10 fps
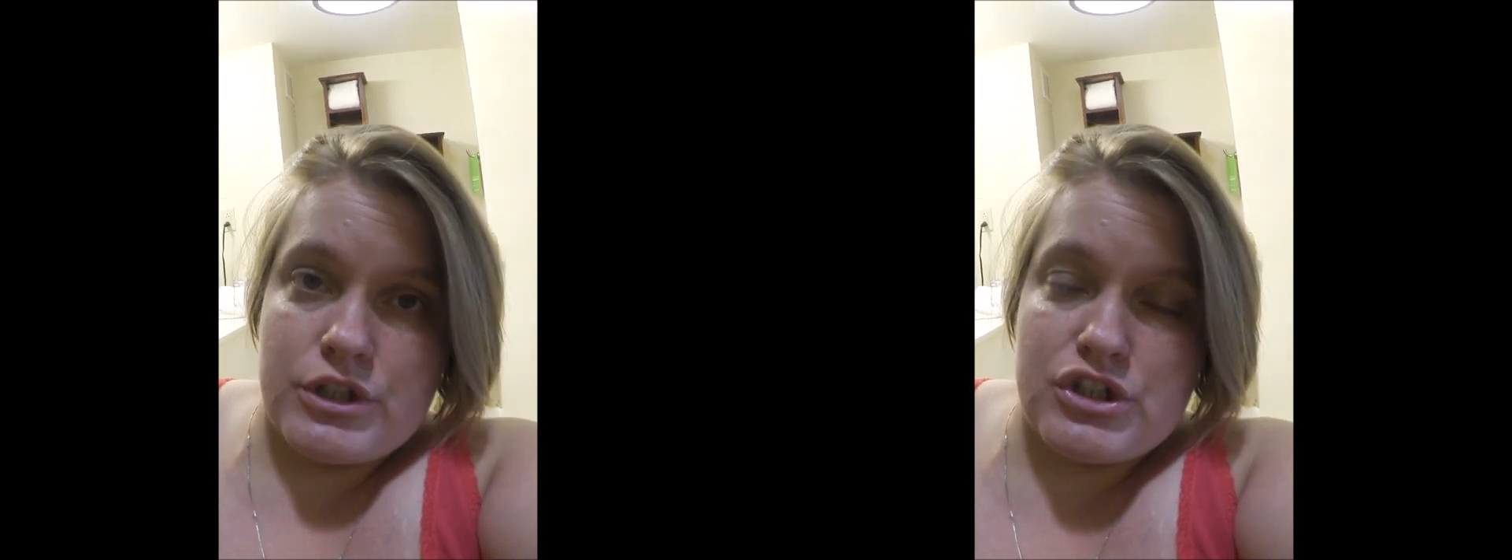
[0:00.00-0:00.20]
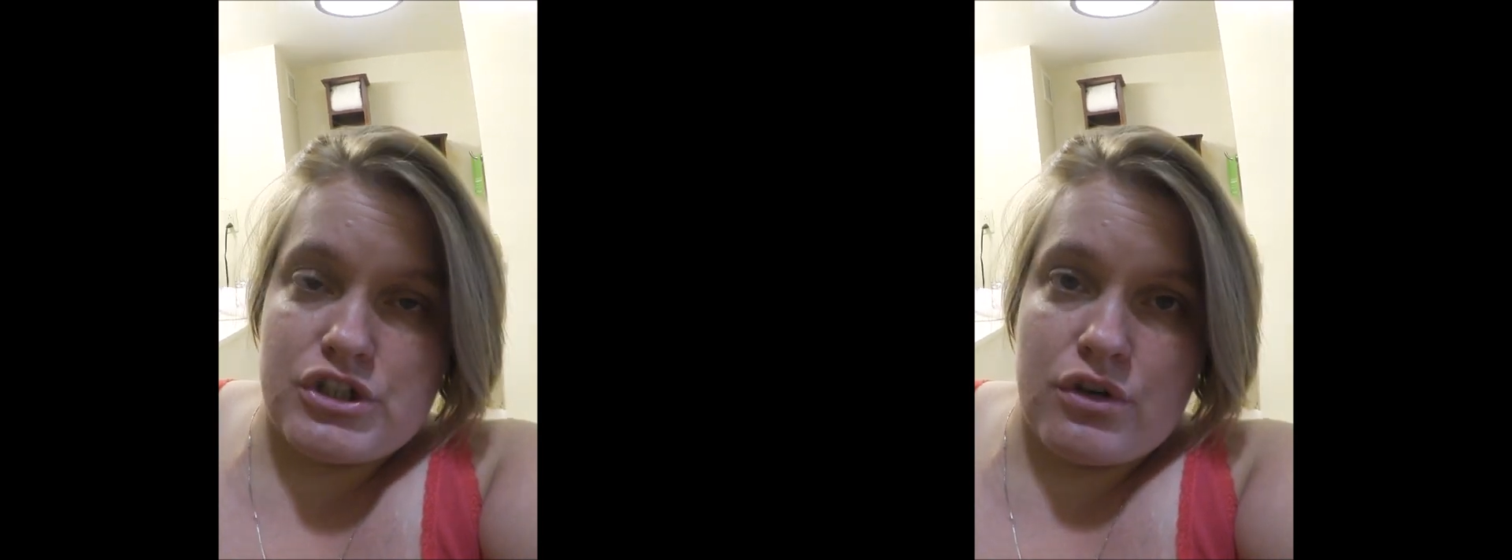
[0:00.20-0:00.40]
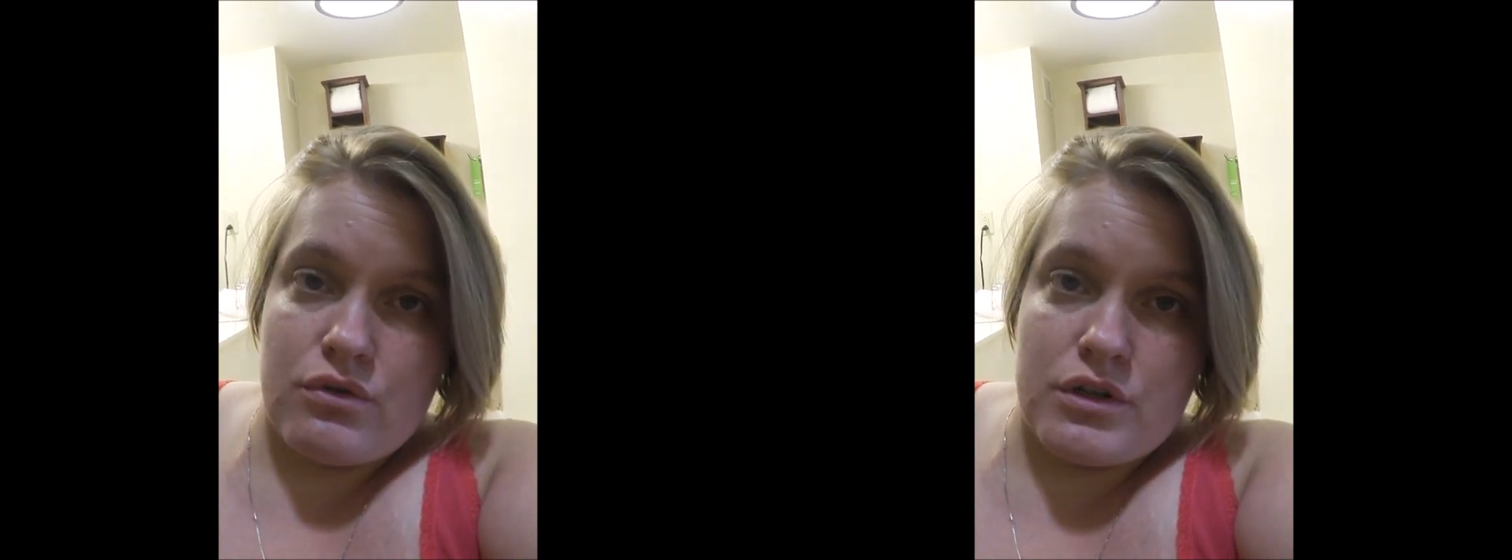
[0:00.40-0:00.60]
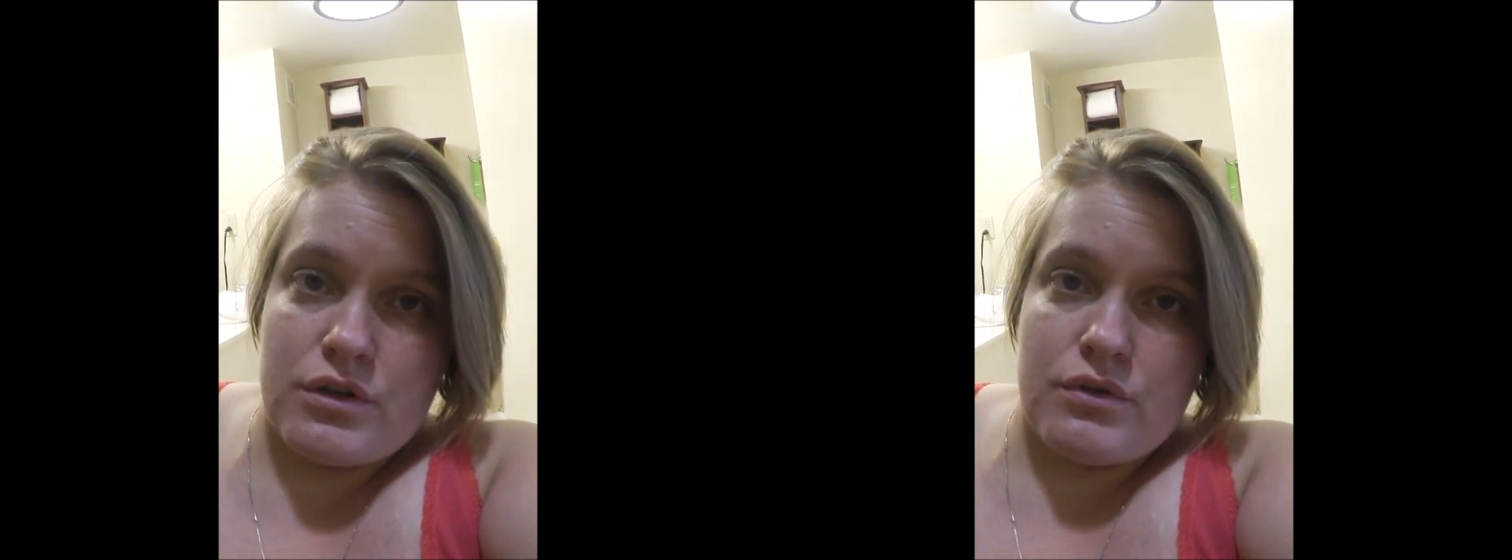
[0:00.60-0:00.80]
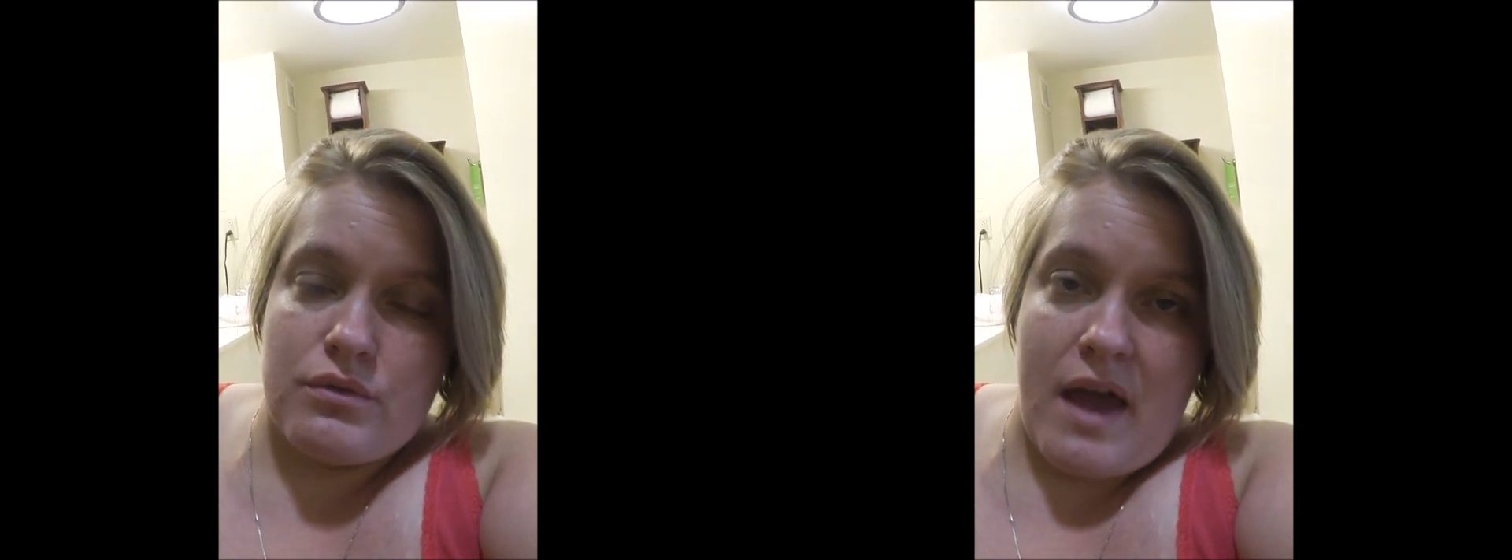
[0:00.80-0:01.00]
show
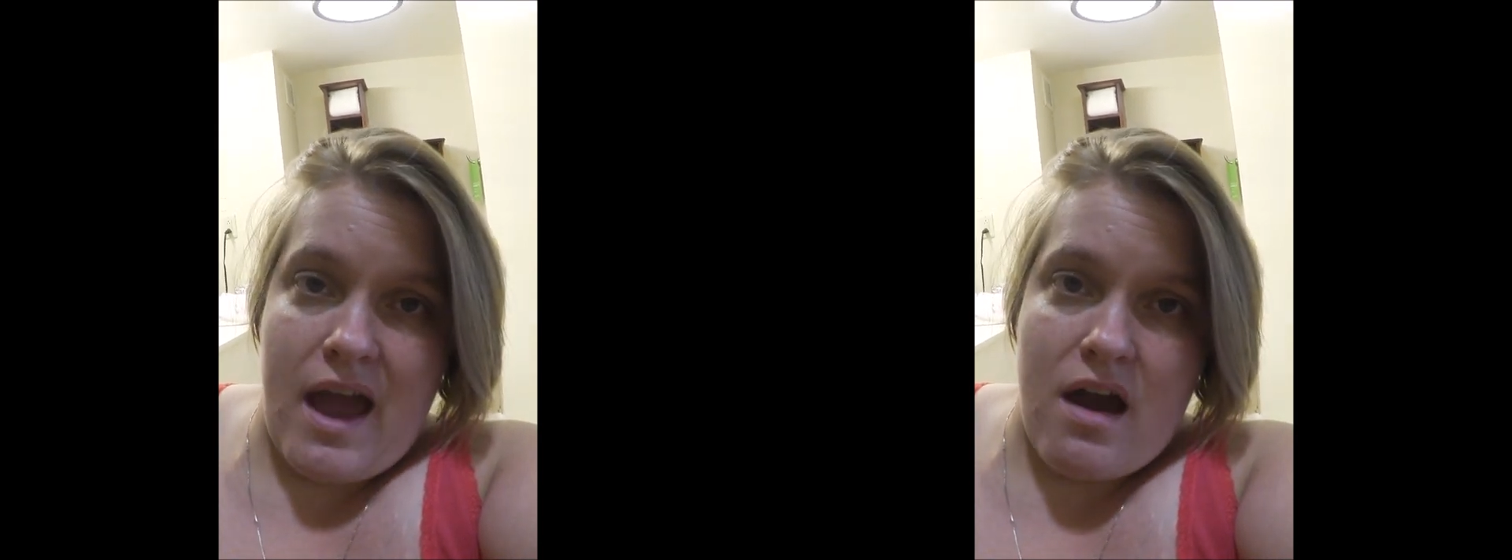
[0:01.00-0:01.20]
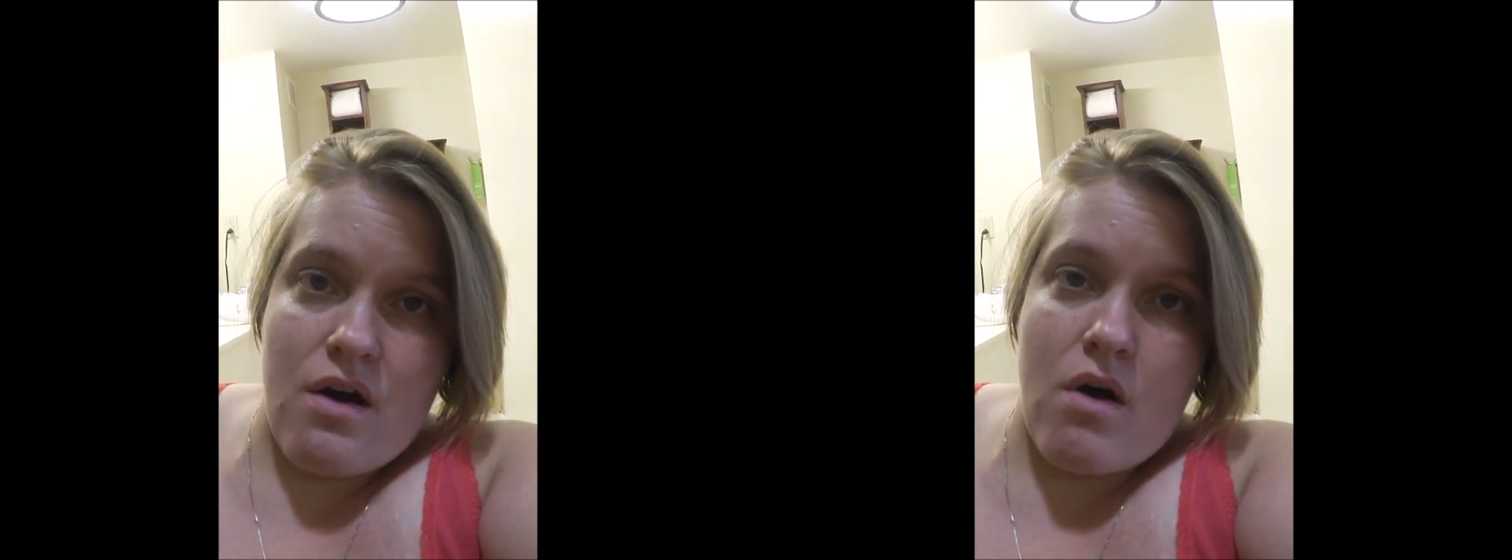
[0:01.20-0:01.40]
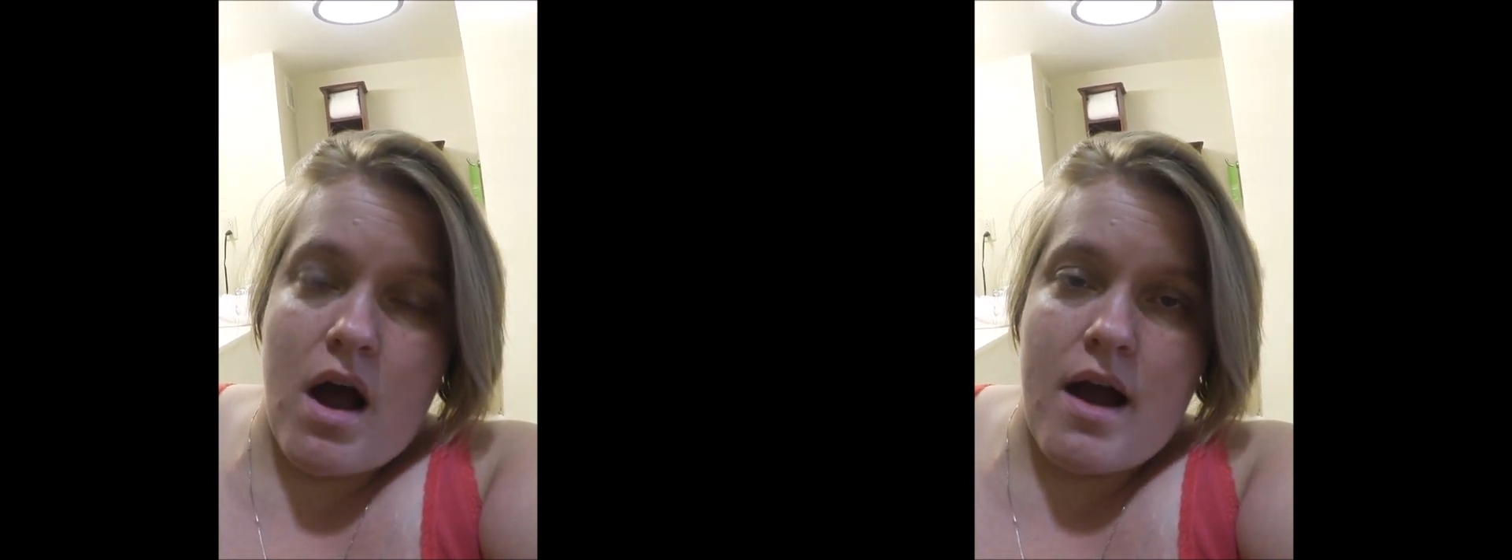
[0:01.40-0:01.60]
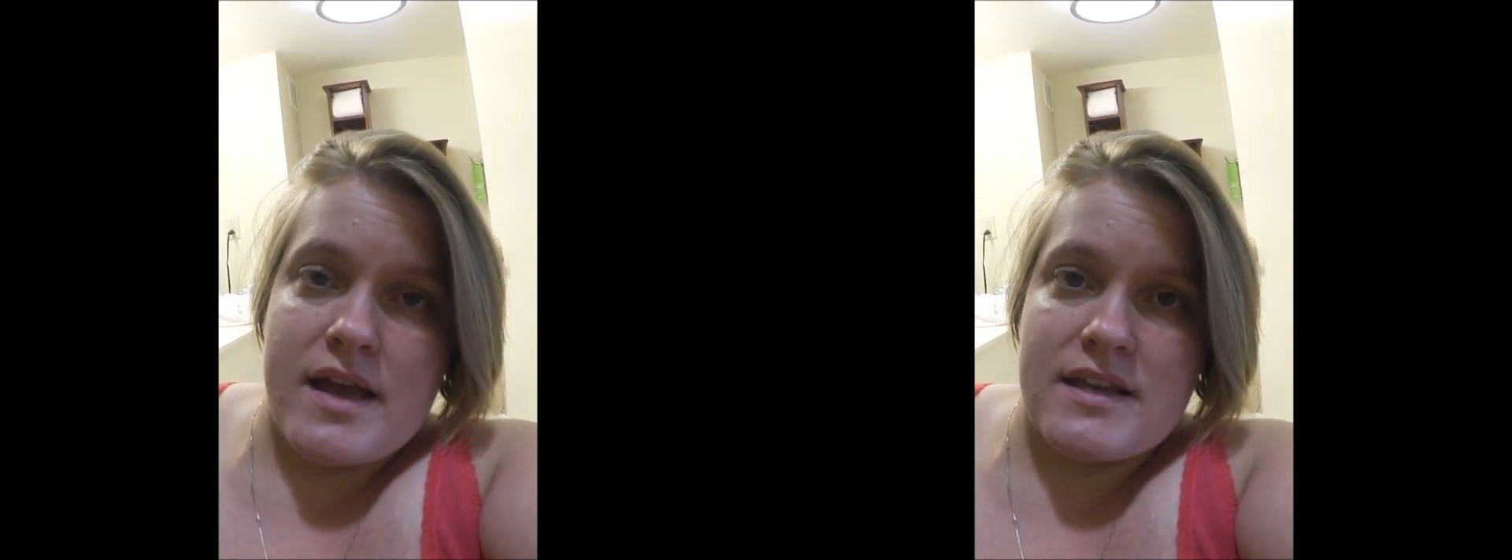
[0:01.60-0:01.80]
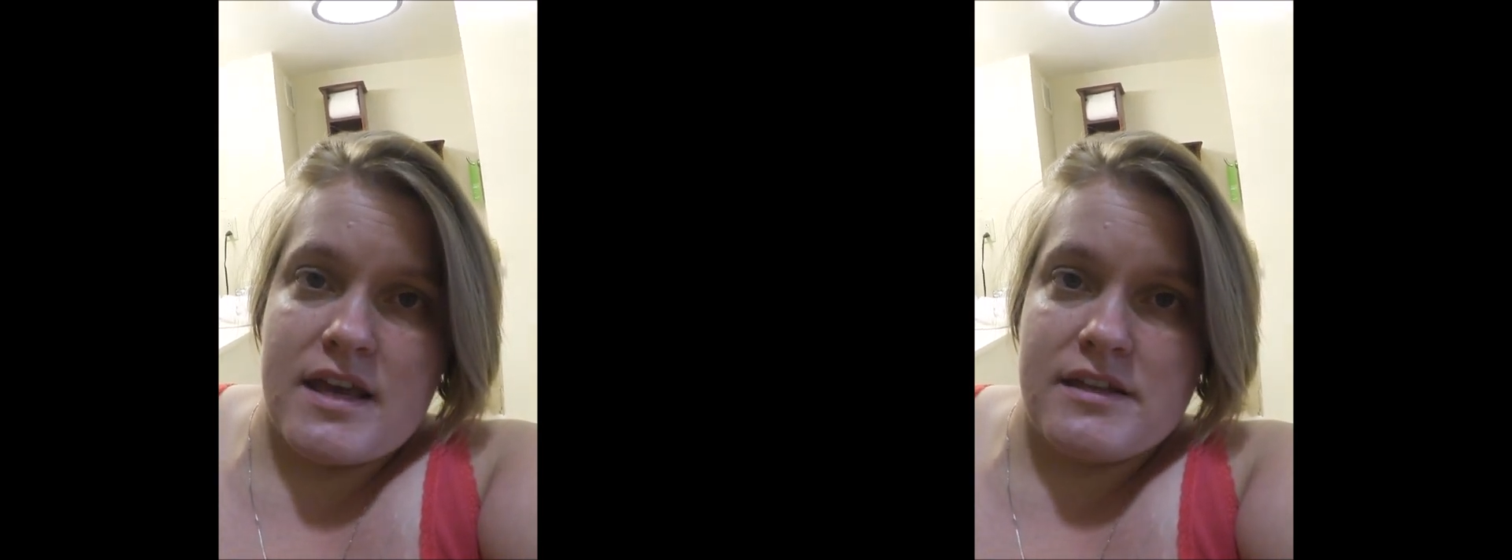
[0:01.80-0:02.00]
you how I
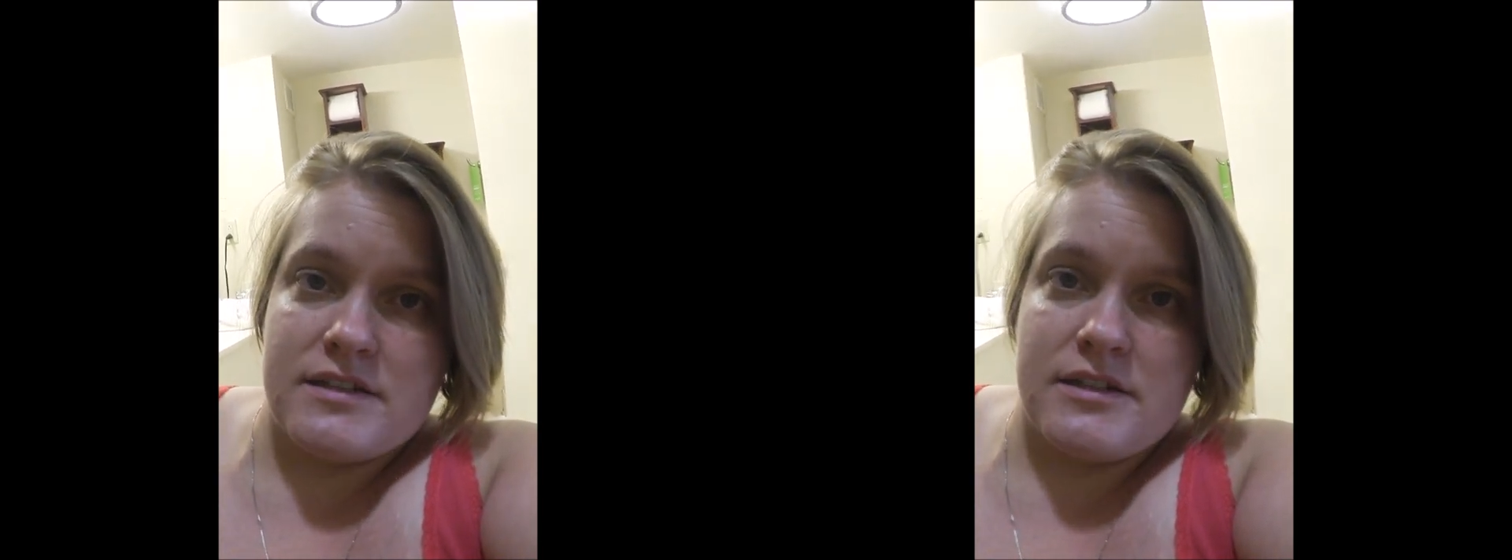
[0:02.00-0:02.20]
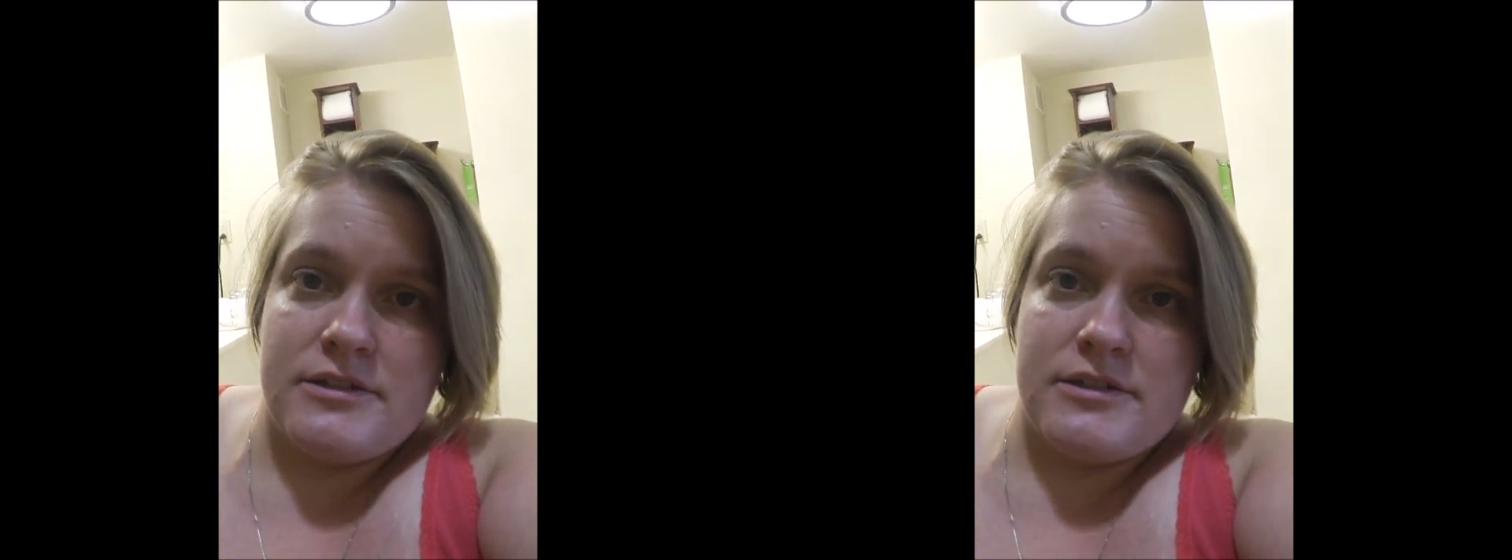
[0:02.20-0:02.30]
get